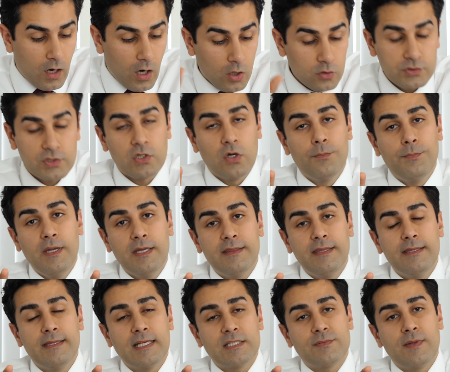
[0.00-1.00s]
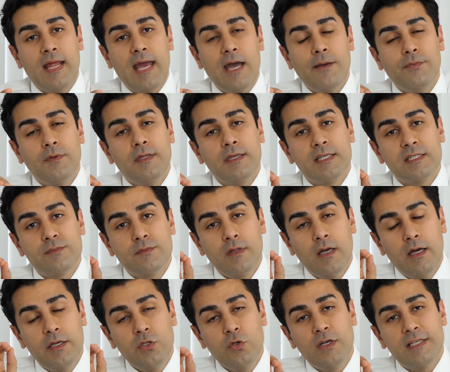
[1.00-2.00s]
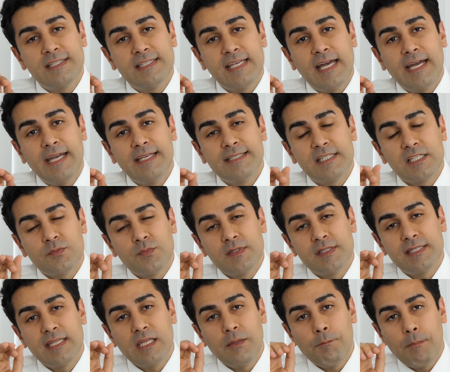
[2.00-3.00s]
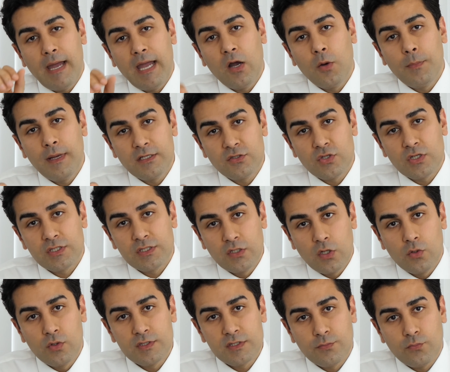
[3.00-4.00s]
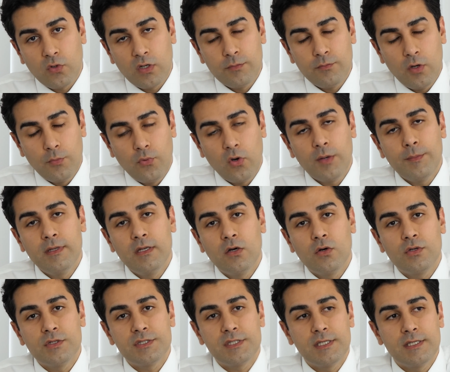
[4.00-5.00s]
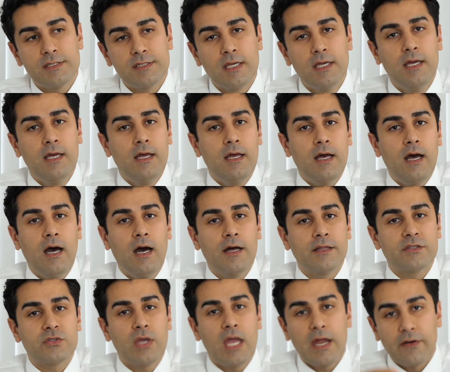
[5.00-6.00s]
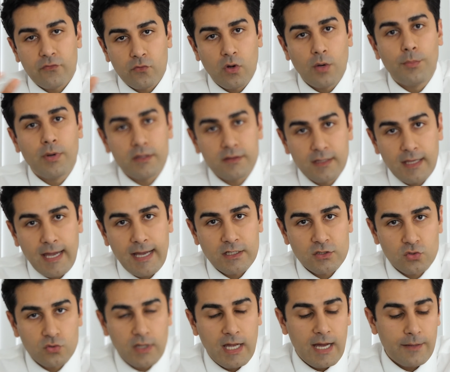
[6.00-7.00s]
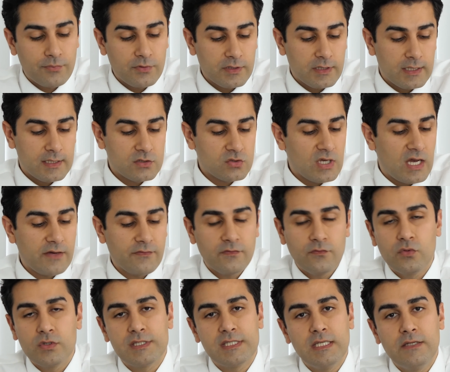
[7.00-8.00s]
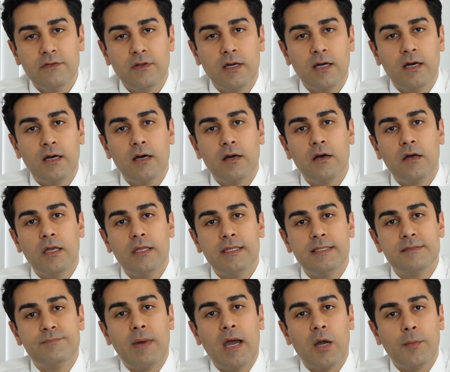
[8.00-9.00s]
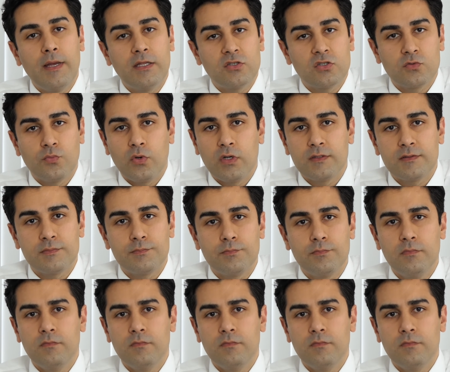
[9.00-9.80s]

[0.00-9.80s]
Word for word: Also, a big thing that's been happening is uh, USCIS has been sending biometrics notice appoint, appointment notices uh, to everyone but the actual applicant. So I've received uh, these biometrics points